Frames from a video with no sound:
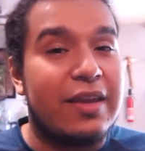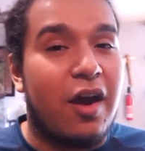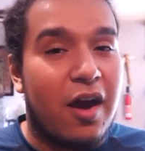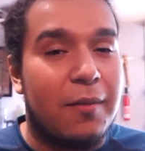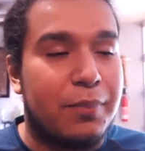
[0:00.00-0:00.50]

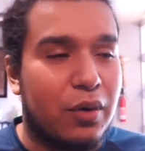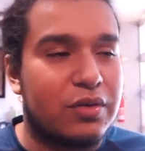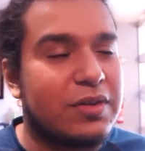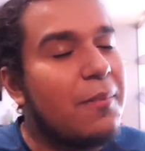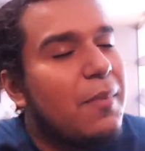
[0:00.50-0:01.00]
ER
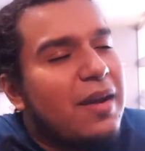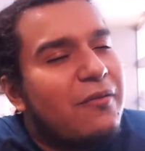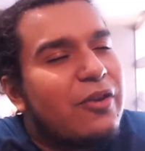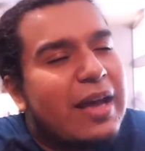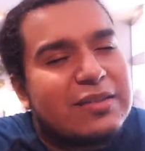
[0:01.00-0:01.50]
Bros, many
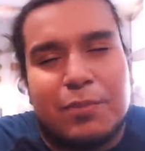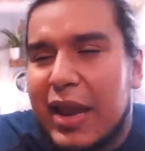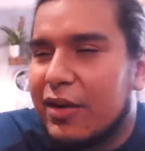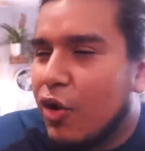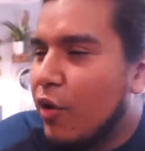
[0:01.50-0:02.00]
of you guys
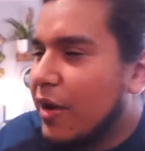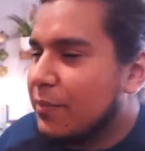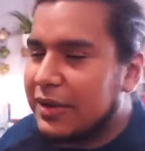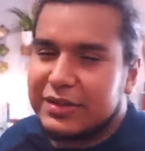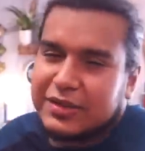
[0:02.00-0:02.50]
may know
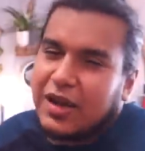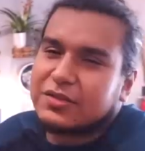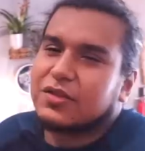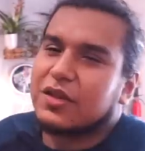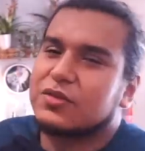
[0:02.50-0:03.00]
him because he
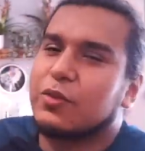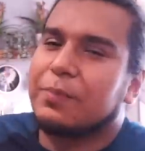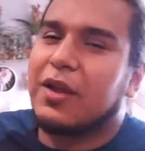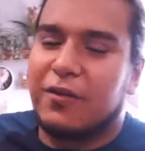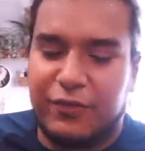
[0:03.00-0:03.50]
also does
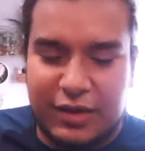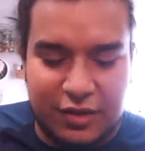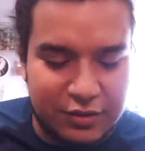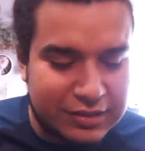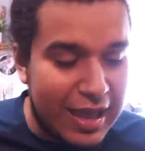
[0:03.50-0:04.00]
reptile
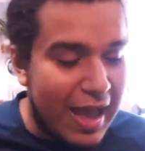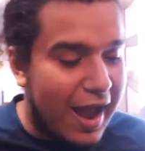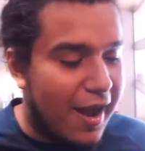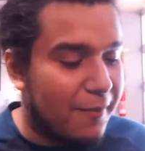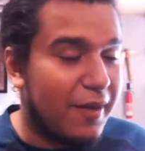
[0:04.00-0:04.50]
videos
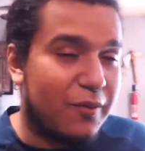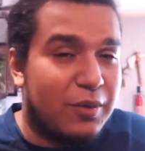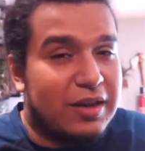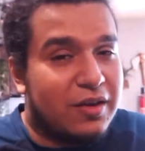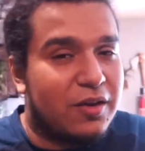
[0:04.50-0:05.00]
um, and
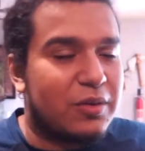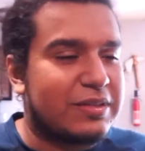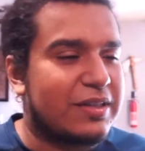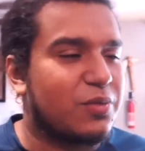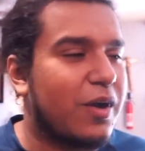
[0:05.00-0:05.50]
really good
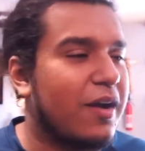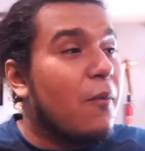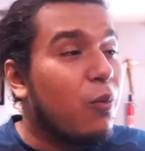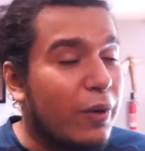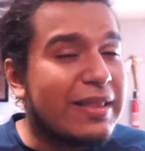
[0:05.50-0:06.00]
ones as well.
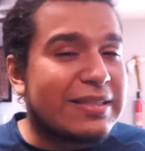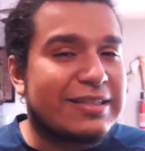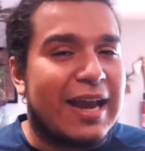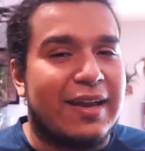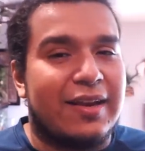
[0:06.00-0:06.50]
We
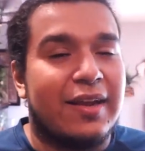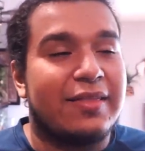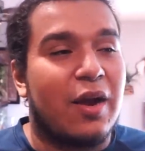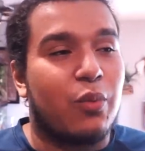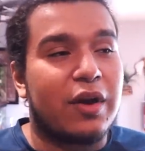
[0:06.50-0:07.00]
decided
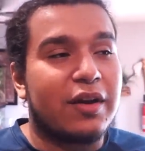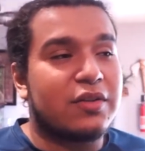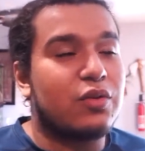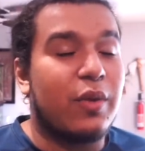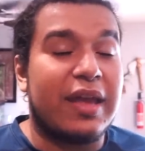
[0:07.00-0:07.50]
that we're gonna
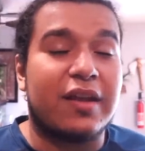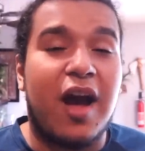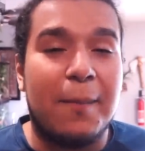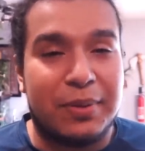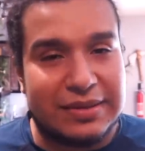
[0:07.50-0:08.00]
do a
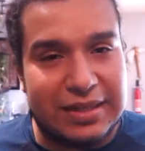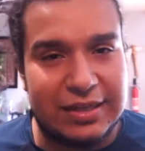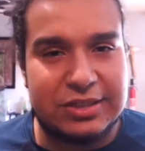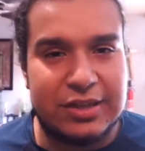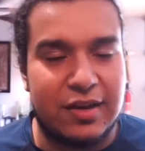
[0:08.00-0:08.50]

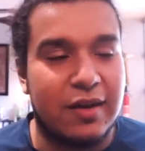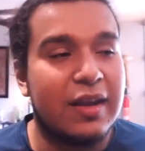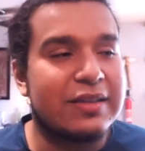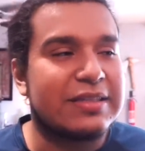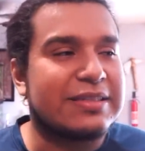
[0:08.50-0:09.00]
competition
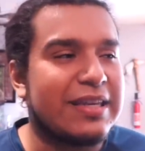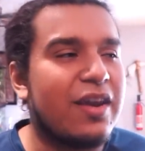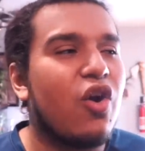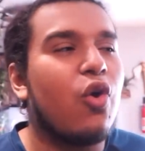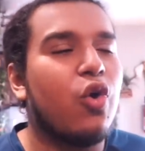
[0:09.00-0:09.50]
to
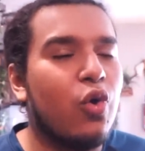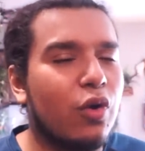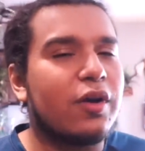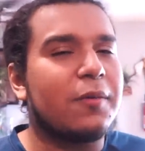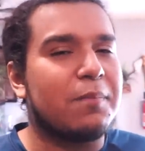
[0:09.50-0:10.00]
see
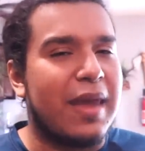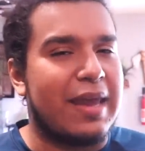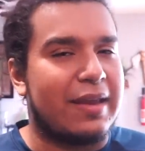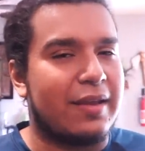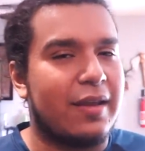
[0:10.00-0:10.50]
who could
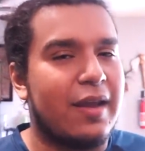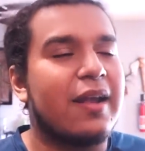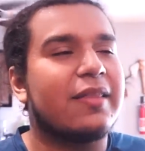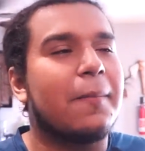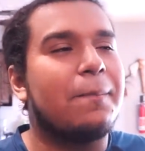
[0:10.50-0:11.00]
make
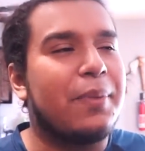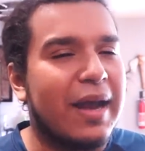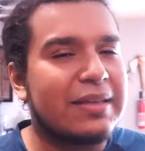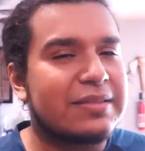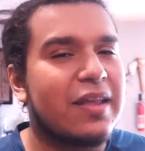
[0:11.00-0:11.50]
the
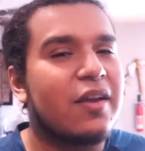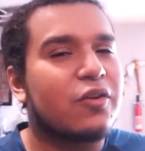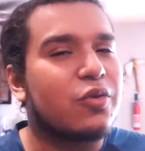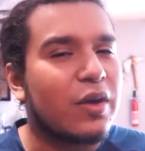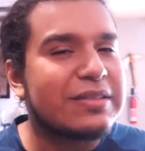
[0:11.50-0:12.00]
best
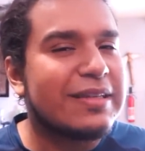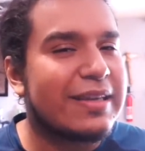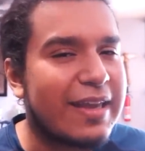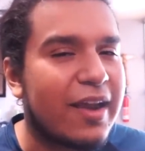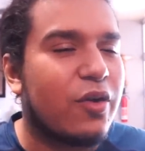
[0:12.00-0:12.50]

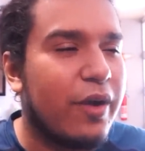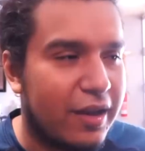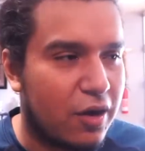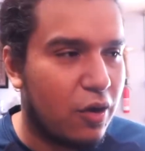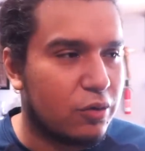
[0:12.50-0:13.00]
crested gecko
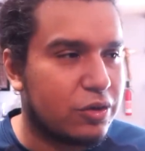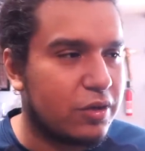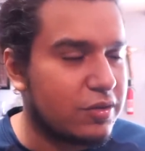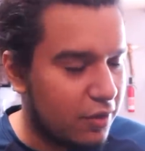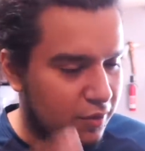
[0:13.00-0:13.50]

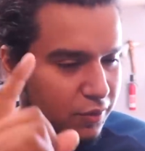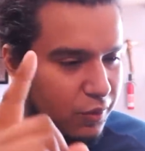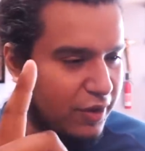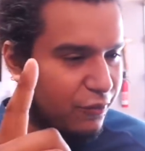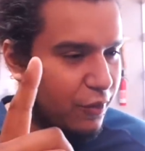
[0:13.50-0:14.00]
enclosures,
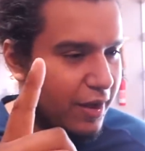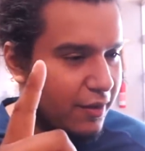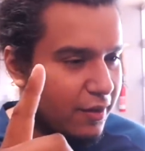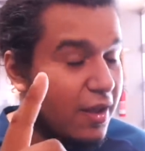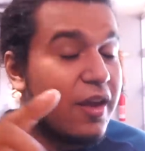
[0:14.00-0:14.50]
wait for
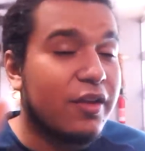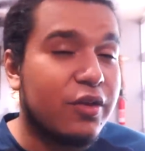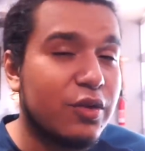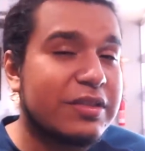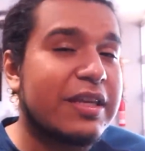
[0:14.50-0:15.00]
it,
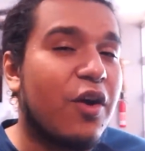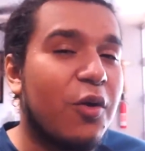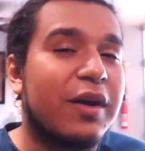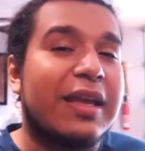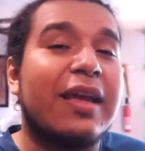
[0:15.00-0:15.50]
using
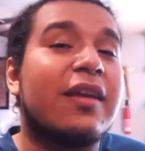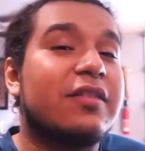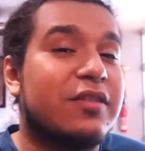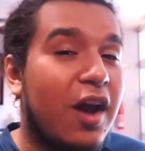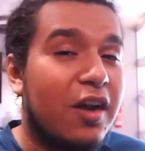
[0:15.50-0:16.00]
only
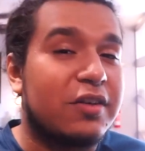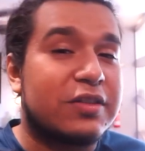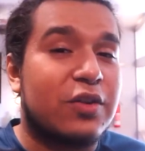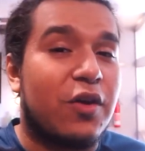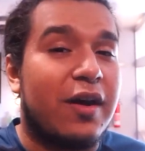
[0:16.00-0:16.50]
dollar
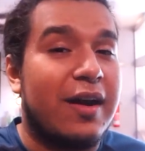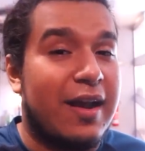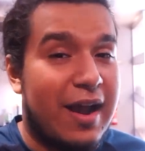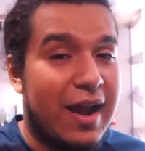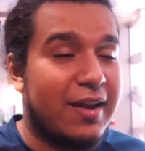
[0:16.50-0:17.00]
store
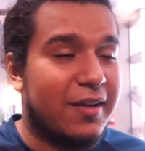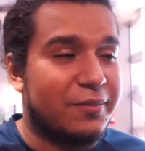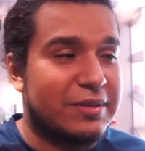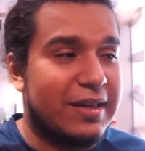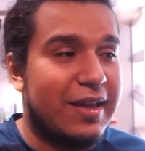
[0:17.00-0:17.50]

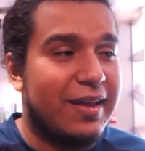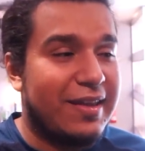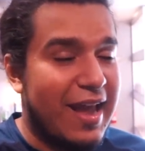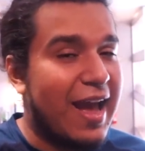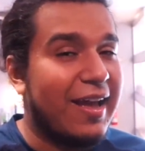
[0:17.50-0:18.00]
items.
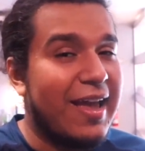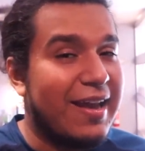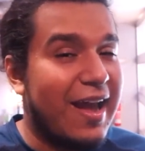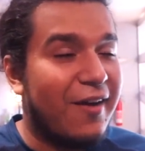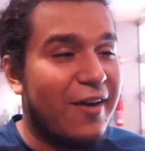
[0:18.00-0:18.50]
Yeah.
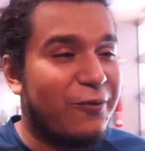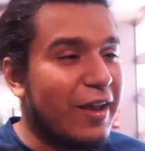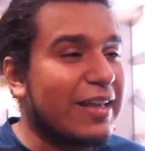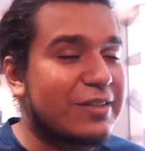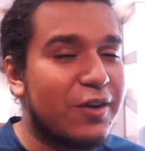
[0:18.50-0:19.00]
Now, if
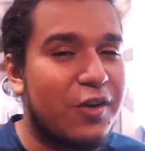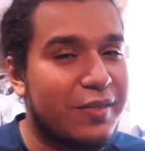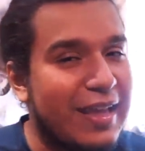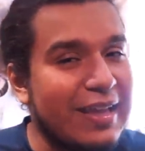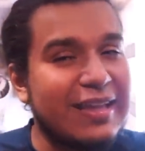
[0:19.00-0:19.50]
you guys don't
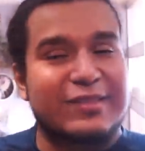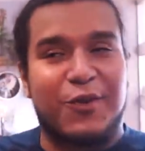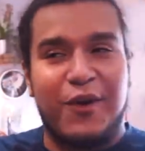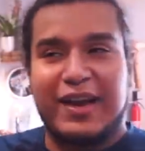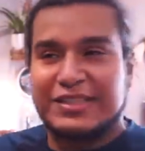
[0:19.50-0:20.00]
know, that is
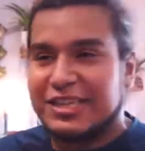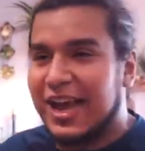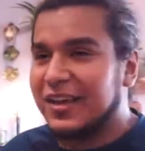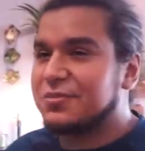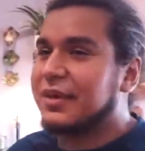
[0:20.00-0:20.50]
quite a
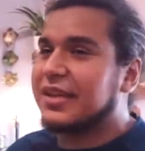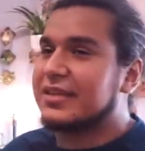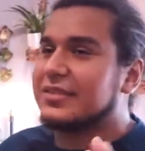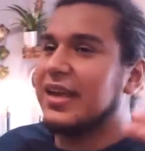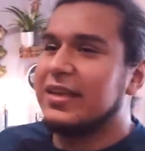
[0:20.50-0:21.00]
challenge
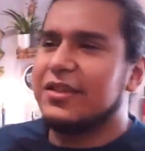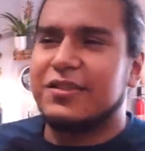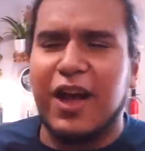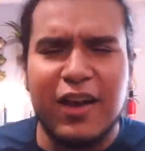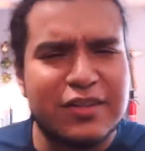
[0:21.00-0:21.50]
because the
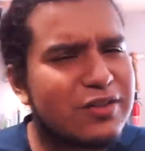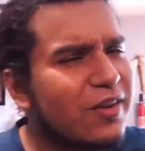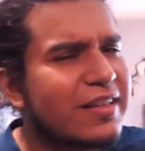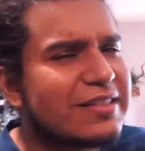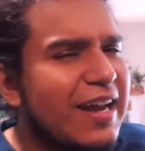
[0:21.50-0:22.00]
dollar store
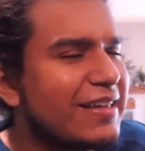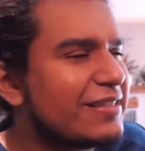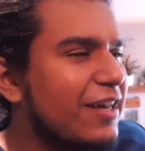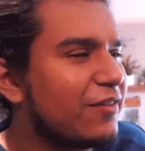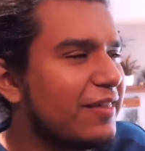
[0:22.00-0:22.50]
does not
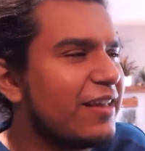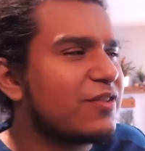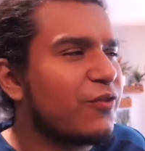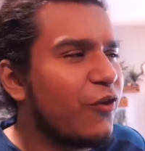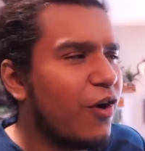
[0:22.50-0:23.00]
sell
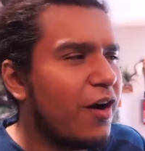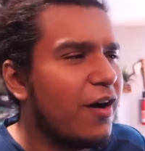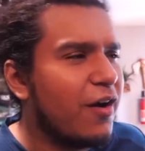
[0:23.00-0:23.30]
things for